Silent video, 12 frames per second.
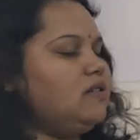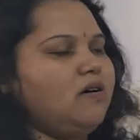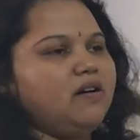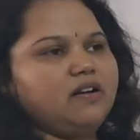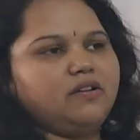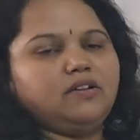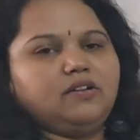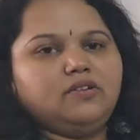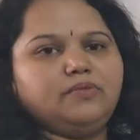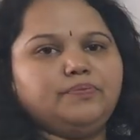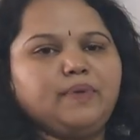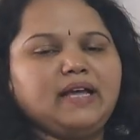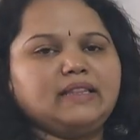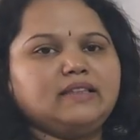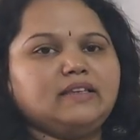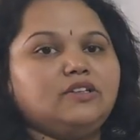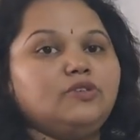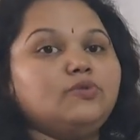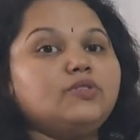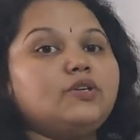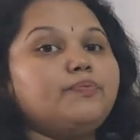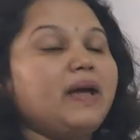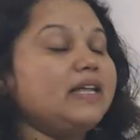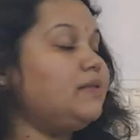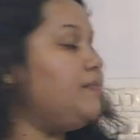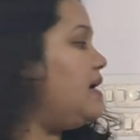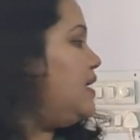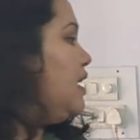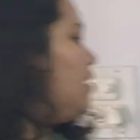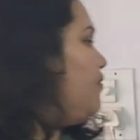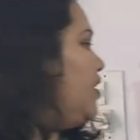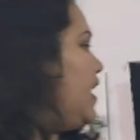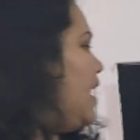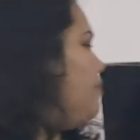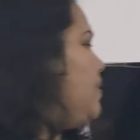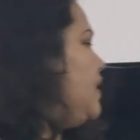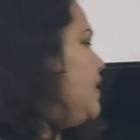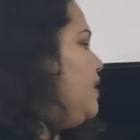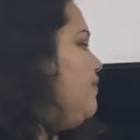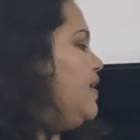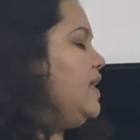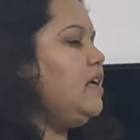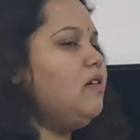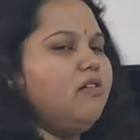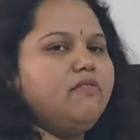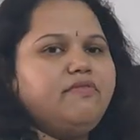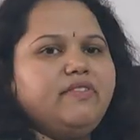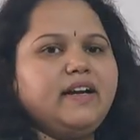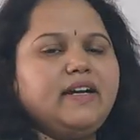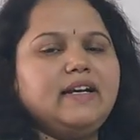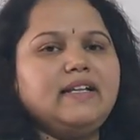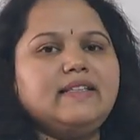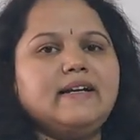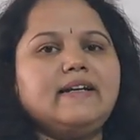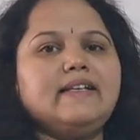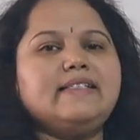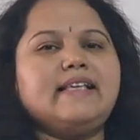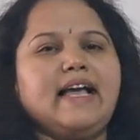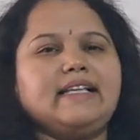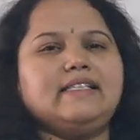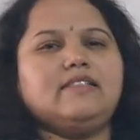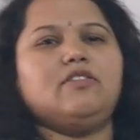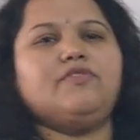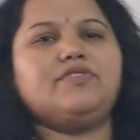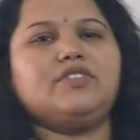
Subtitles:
are using mathematical vocabulary very confidently, that is axis of